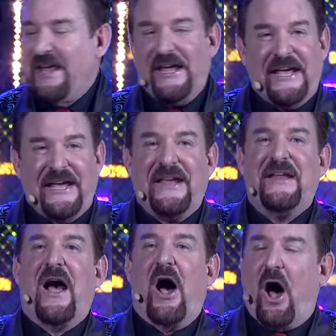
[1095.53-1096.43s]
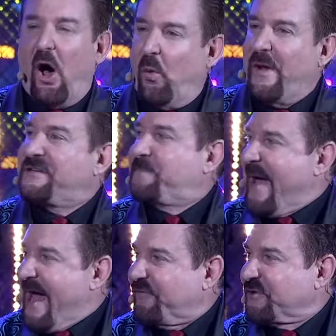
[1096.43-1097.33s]
He always
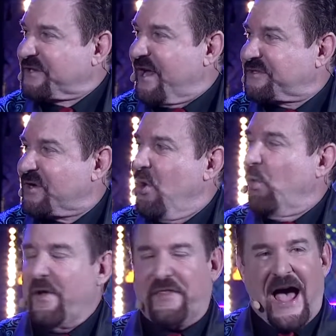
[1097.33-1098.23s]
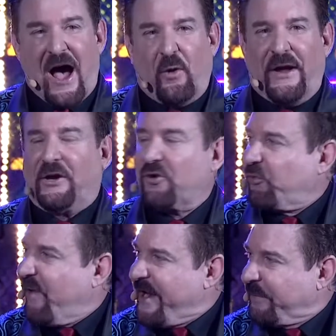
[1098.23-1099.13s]
baffles us with how
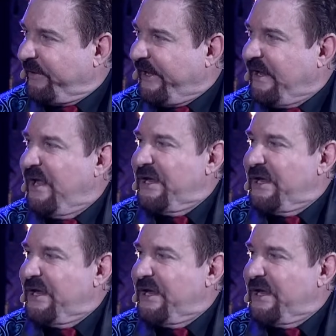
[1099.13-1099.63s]
incredibly